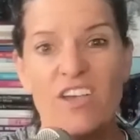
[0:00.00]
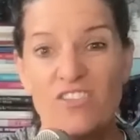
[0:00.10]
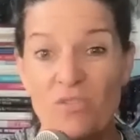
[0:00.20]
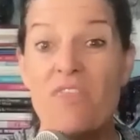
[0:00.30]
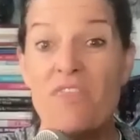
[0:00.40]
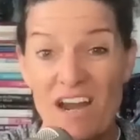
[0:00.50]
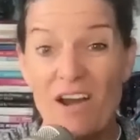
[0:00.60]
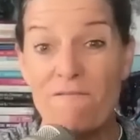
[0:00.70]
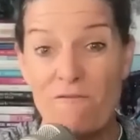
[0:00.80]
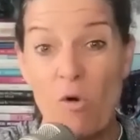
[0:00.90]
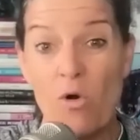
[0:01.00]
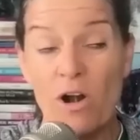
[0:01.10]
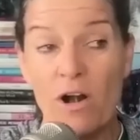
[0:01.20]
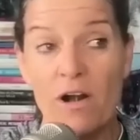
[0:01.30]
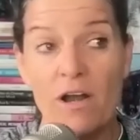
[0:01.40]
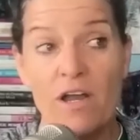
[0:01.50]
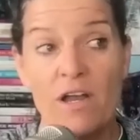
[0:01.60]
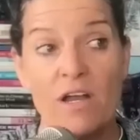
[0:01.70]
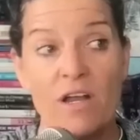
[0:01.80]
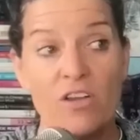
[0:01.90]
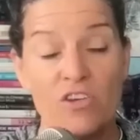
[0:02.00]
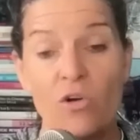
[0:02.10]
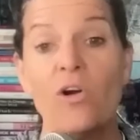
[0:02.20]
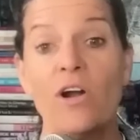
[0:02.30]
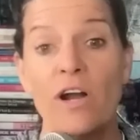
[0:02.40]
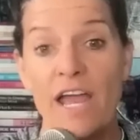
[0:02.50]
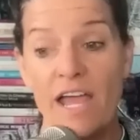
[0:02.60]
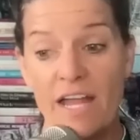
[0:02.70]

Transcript: So therefore, you're